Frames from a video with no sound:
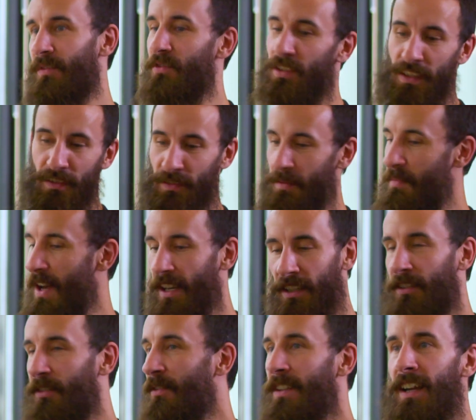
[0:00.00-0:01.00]
I was living in
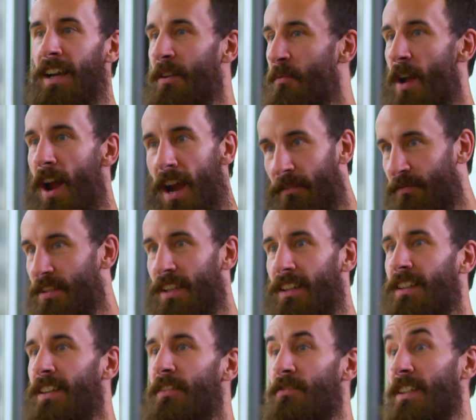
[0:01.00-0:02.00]
Patagonia. I arrived
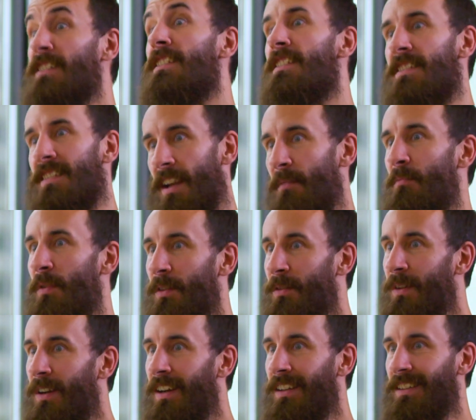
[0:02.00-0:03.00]
here and it was like December,
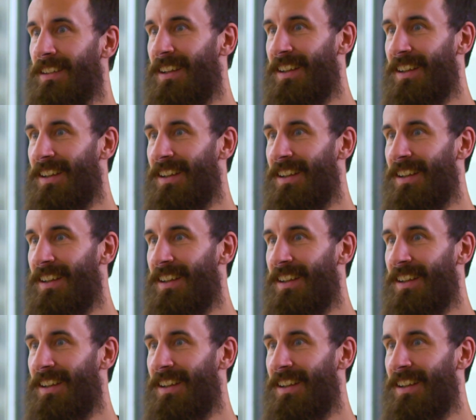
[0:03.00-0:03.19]
right?